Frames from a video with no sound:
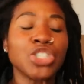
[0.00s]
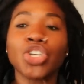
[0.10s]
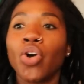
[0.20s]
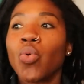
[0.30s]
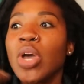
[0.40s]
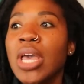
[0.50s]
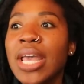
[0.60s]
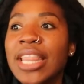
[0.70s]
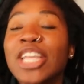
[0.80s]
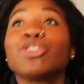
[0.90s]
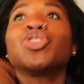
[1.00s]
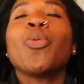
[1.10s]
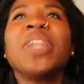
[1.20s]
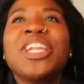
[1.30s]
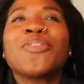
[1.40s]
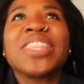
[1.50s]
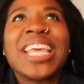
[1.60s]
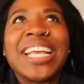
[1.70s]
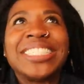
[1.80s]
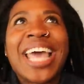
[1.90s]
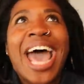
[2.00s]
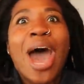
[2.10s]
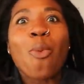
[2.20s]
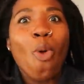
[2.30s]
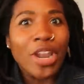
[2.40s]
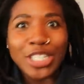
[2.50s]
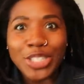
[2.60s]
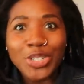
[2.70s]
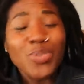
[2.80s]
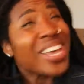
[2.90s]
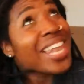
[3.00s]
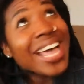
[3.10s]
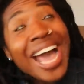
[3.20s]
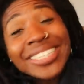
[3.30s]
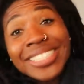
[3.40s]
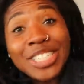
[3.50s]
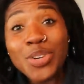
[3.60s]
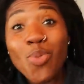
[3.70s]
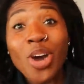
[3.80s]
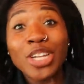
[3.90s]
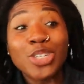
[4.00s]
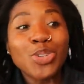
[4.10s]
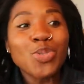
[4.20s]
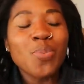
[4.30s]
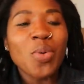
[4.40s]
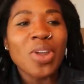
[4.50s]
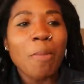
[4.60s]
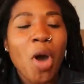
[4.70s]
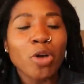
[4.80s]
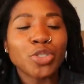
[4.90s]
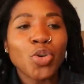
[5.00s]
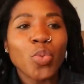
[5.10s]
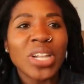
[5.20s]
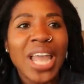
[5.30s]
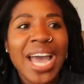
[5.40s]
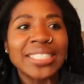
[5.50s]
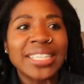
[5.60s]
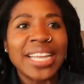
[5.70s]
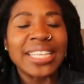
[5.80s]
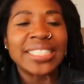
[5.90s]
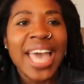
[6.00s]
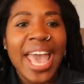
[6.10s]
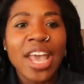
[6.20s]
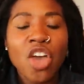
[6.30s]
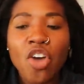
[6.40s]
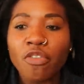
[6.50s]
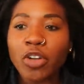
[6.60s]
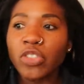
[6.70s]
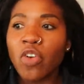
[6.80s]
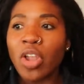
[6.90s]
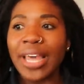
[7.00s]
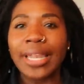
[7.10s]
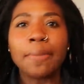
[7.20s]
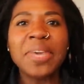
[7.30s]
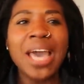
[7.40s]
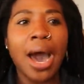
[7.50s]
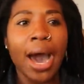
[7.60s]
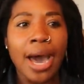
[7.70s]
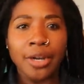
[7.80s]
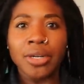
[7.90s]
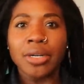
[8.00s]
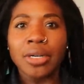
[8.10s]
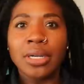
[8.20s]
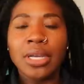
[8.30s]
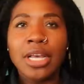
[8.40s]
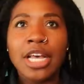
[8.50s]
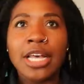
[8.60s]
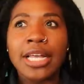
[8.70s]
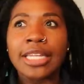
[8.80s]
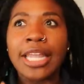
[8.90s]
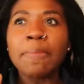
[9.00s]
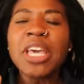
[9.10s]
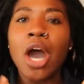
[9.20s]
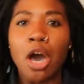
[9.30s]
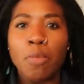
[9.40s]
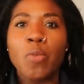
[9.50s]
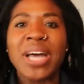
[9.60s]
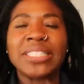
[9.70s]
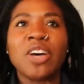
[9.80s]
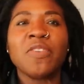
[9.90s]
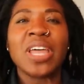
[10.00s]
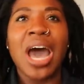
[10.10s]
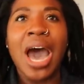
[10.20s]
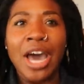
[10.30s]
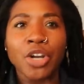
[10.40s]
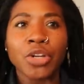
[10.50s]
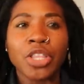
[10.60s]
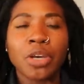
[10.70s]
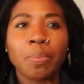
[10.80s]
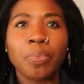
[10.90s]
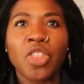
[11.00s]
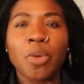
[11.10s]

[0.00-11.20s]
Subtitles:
so there's so many different things that I wanted to do and like I still want to do. But what I'm also realizing is that, first of all, like let me humble myself and honor the